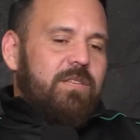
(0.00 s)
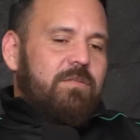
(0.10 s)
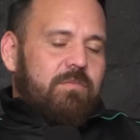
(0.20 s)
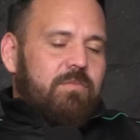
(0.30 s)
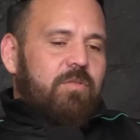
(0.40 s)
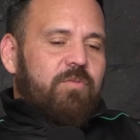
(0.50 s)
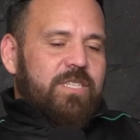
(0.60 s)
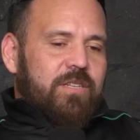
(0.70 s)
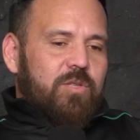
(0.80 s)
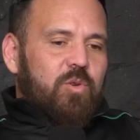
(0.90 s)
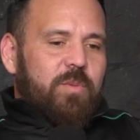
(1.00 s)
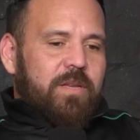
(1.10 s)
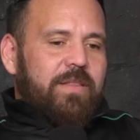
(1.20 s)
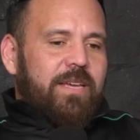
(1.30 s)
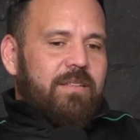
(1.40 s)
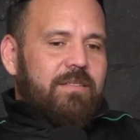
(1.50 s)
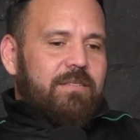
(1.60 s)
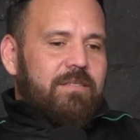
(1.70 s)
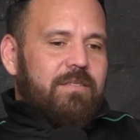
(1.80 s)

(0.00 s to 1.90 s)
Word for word: because then the reason I talk about that,